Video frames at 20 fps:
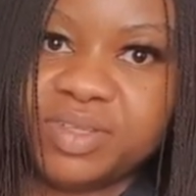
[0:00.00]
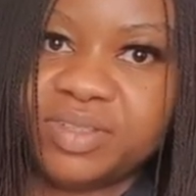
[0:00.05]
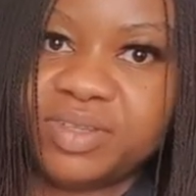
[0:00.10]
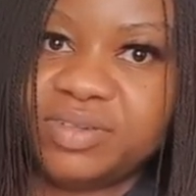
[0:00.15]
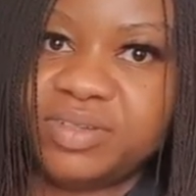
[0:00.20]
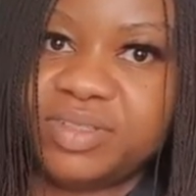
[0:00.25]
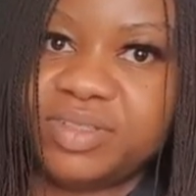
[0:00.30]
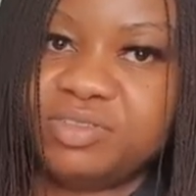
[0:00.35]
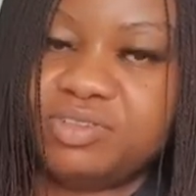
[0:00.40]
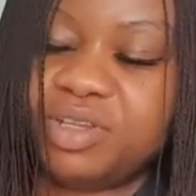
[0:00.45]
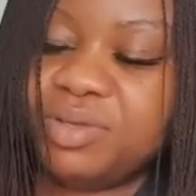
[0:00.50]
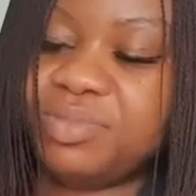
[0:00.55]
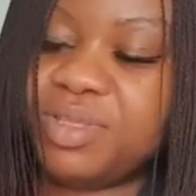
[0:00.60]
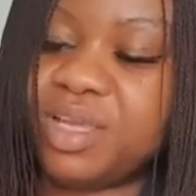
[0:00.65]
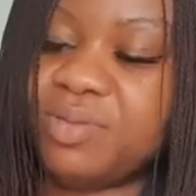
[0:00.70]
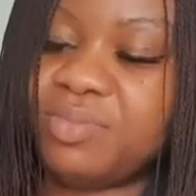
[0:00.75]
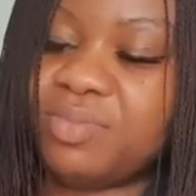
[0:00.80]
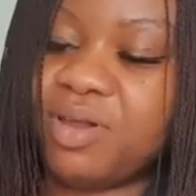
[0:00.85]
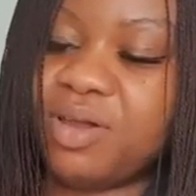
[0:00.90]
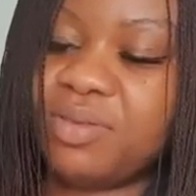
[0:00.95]
Sorry,
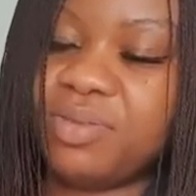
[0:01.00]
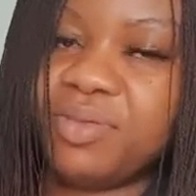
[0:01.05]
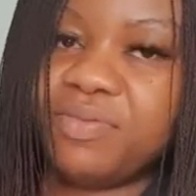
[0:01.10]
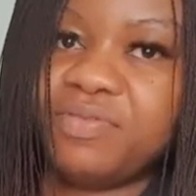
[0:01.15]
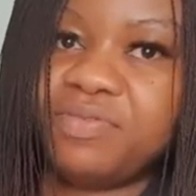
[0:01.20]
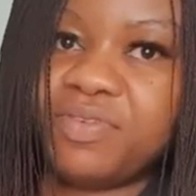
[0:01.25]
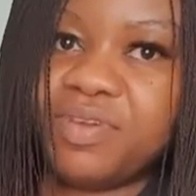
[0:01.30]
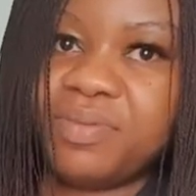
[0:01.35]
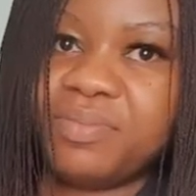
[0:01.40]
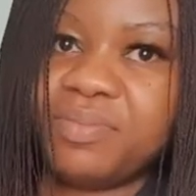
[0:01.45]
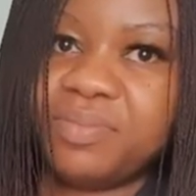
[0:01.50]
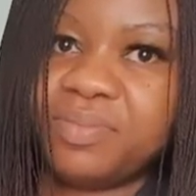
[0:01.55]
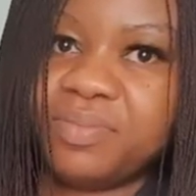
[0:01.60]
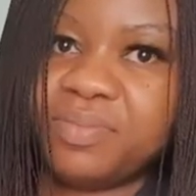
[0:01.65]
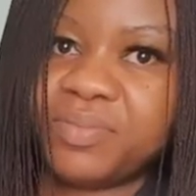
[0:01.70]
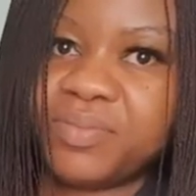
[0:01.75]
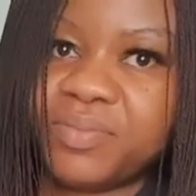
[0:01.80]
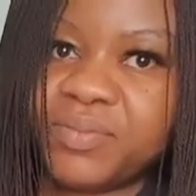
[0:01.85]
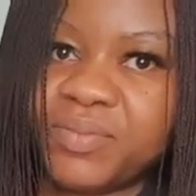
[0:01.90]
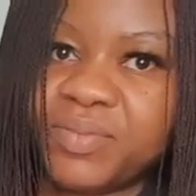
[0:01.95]
trimmed them on the film.
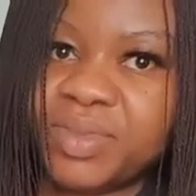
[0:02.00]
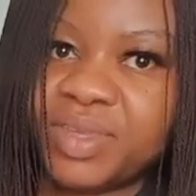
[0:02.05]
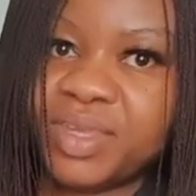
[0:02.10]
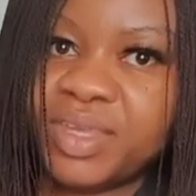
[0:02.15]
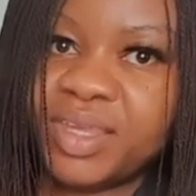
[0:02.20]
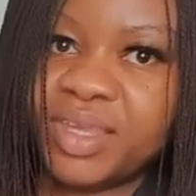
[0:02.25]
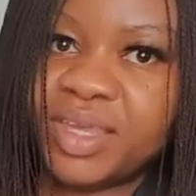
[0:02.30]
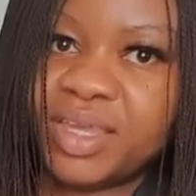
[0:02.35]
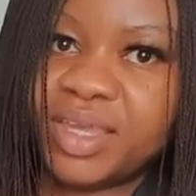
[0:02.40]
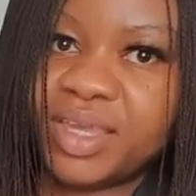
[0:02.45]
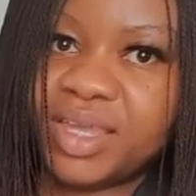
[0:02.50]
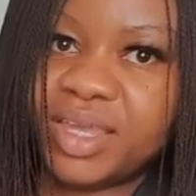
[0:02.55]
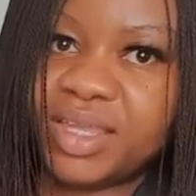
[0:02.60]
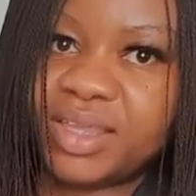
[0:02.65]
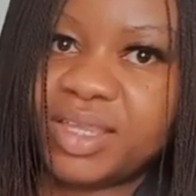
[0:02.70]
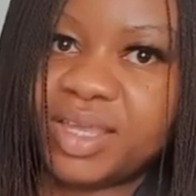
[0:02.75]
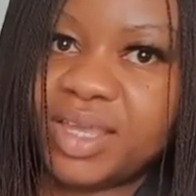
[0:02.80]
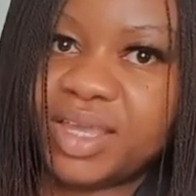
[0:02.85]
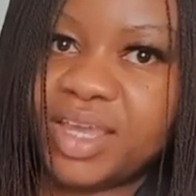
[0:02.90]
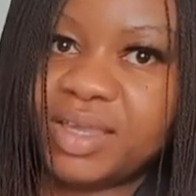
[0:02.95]

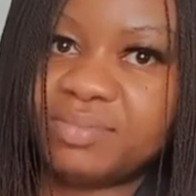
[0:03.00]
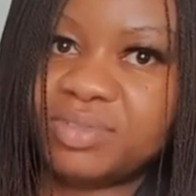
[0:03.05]
And now